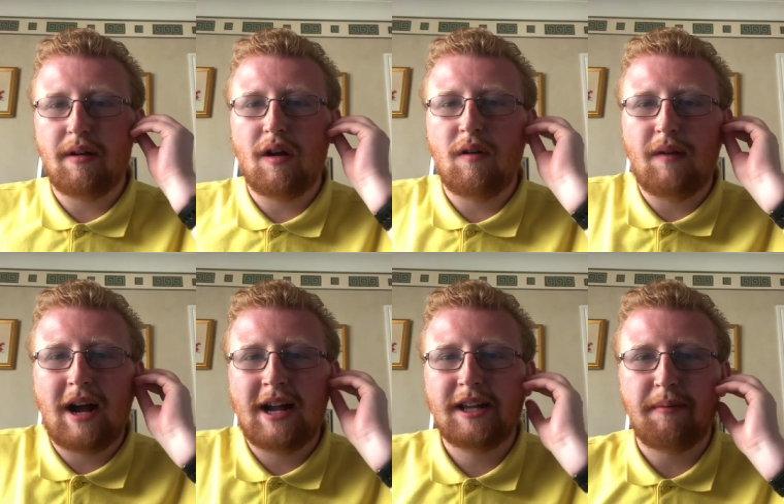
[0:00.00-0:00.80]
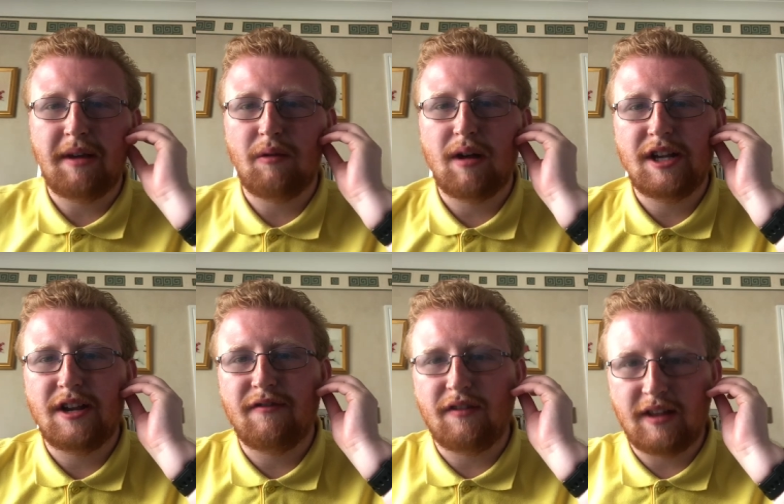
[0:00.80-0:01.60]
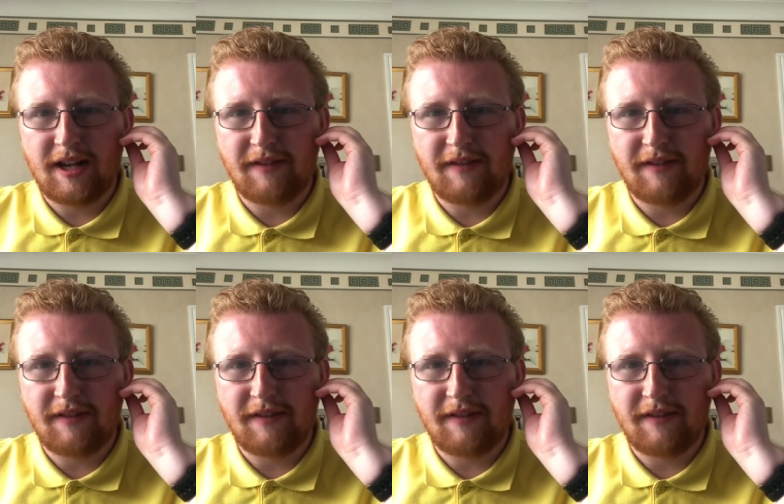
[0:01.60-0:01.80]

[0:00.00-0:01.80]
of asking me questions for this